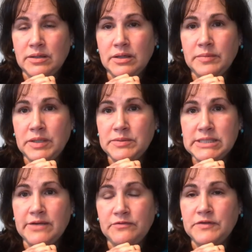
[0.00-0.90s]
even remember. I mean, it was
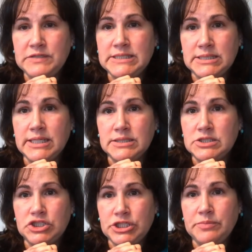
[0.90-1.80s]
like 50
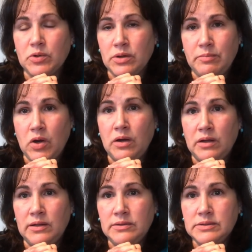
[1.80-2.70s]
cents cheaper a
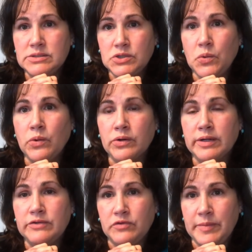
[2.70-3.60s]
ball to order
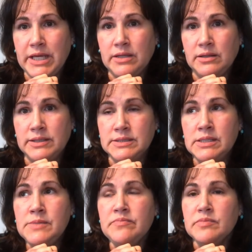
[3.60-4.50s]
it from England.
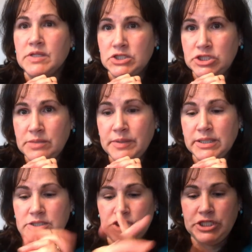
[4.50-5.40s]
The shipping
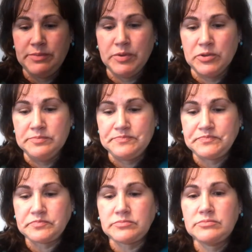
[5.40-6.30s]
is cheaper.
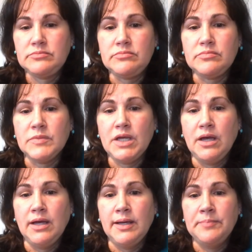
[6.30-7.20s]

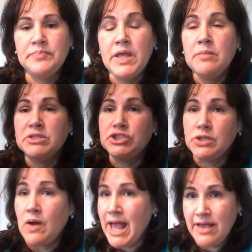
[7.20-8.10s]
But you
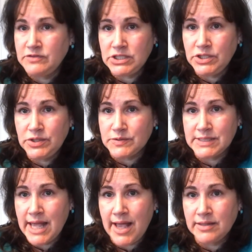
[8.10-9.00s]
don't have to use
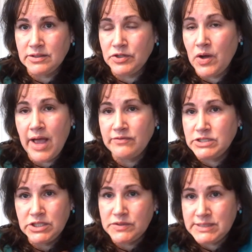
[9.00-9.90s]
that. You don't have
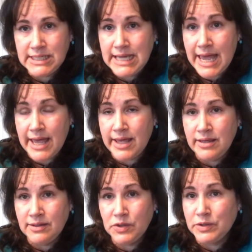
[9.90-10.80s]
to use DK.
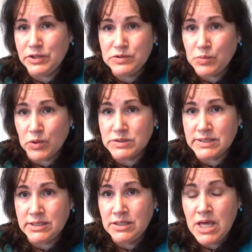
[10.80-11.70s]
You can use
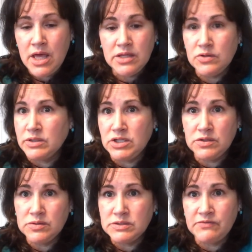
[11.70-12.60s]
worsted. You can
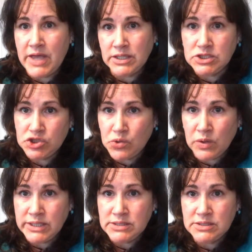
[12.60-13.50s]
use Vanna's
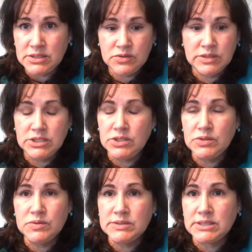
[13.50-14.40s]
Choice. You can
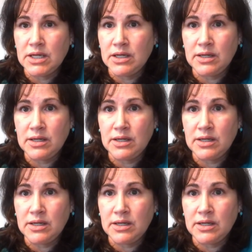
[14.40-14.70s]
use